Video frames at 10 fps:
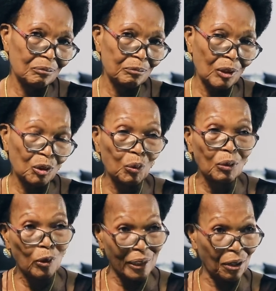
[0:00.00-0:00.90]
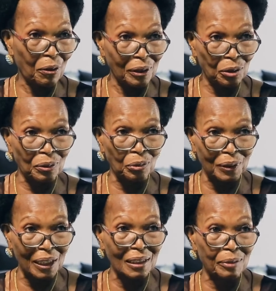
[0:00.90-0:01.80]
what they call
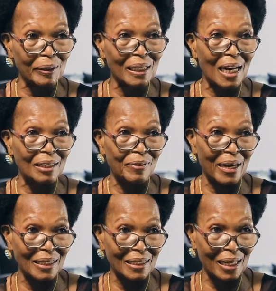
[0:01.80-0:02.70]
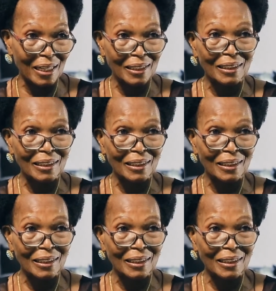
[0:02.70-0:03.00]
today special advisor.